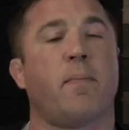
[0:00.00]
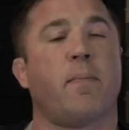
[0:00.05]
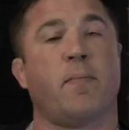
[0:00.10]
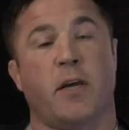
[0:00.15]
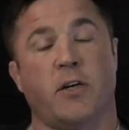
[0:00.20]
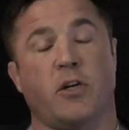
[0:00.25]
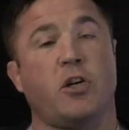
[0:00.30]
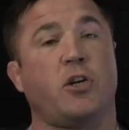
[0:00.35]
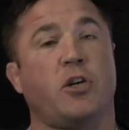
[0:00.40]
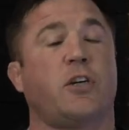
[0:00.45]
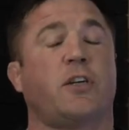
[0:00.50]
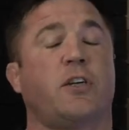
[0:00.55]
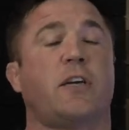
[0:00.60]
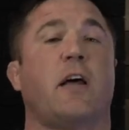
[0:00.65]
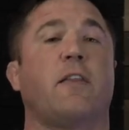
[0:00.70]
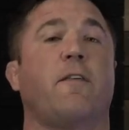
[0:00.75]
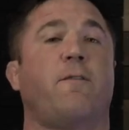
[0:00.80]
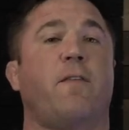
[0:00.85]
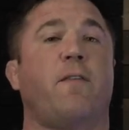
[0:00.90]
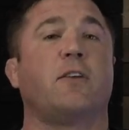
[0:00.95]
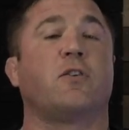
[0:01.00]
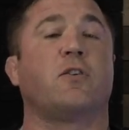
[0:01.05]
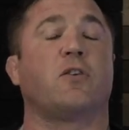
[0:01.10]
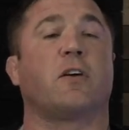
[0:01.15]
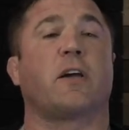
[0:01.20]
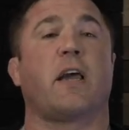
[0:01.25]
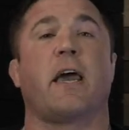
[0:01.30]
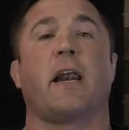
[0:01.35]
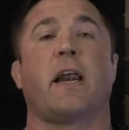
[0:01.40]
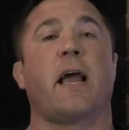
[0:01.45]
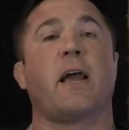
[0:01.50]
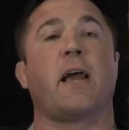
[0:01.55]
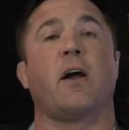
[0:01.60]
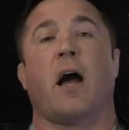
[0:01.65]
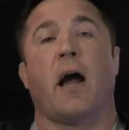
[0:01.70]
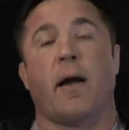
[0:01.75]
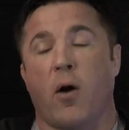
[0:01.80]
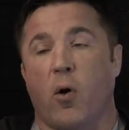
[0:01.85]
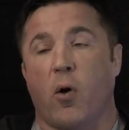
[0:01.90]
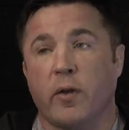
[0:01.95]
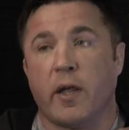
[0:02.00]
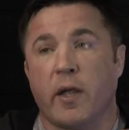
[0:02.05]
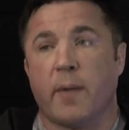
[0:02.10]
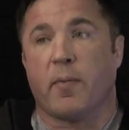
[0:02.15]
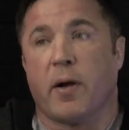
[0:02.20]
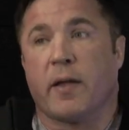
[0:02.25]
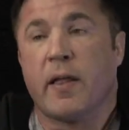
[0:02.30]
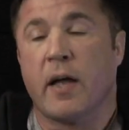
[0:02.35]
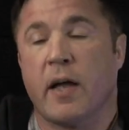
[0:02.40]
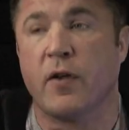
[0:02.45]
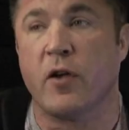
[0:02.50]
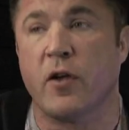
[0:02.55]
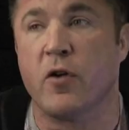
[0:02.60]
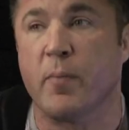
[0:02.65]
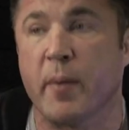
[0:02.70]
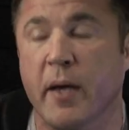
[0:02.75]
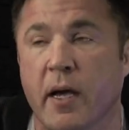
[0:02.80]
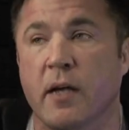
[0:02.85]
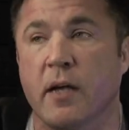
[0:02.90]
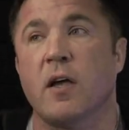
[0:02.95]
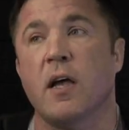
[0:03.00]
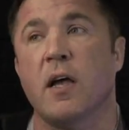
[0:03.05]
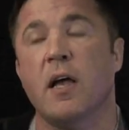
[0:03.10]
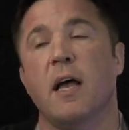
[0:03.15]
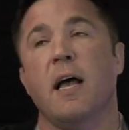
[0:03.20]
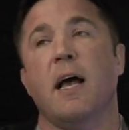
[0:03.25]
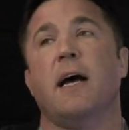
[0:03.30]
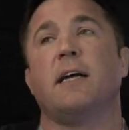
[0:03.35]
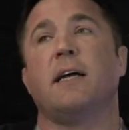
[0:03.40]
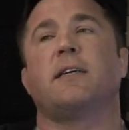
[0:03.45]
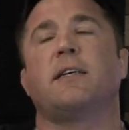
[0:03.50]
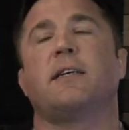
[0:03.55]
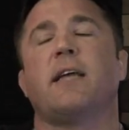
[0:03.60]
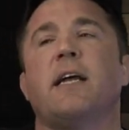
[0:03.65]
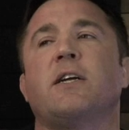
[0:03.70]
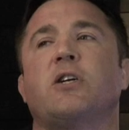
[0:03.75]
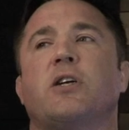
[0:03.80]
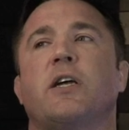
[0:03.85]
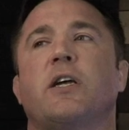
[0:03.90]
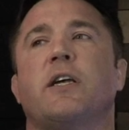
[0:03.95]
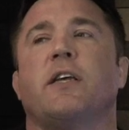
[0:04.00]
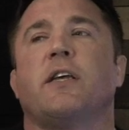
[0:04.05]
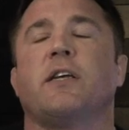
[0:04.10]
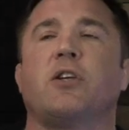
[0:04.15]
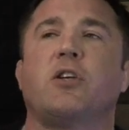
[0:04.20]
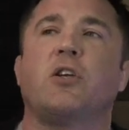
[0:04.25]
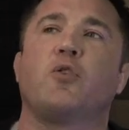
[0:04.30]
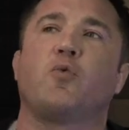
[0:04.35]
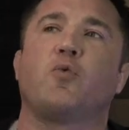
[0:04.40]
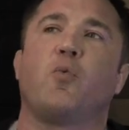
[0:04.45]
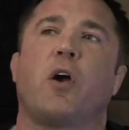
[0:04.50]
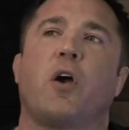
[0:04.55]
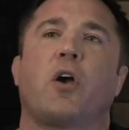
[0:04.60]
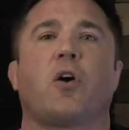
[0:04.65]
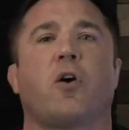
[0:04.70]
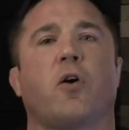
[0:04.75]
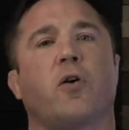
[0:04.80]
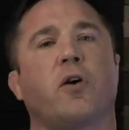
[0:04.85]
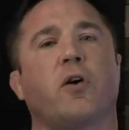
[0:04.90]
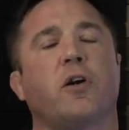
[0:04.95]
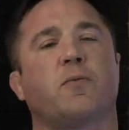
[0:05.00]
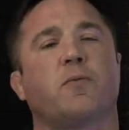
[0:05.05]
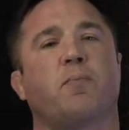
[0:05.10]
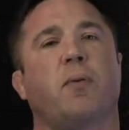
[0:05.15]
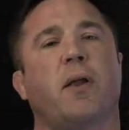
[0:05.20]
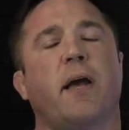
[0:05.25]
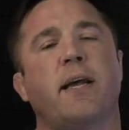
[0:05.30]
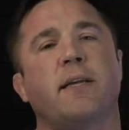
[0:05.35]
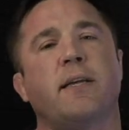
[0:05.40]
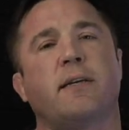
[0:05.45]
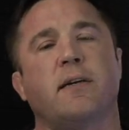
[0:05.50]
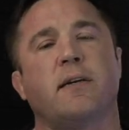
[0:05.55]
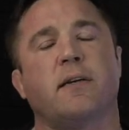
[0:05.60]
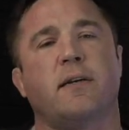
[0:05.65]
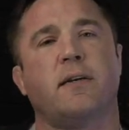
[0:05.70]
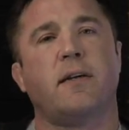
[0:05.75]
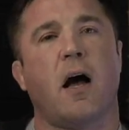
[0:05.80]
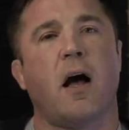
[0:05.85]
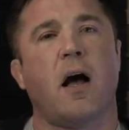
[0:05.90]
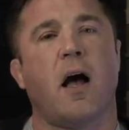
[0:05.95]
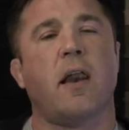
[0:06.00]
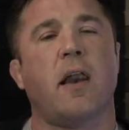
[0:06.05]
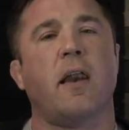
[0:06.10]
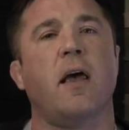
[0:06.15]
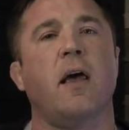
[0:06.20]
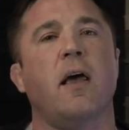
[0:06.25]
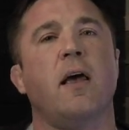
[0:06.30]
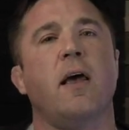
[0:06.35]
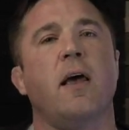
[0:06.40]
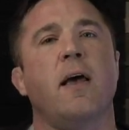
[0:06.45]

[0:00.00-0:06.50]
And this is just how the feds look at it. I only bring that to you because essentially this is what Curtis Blaydes has done.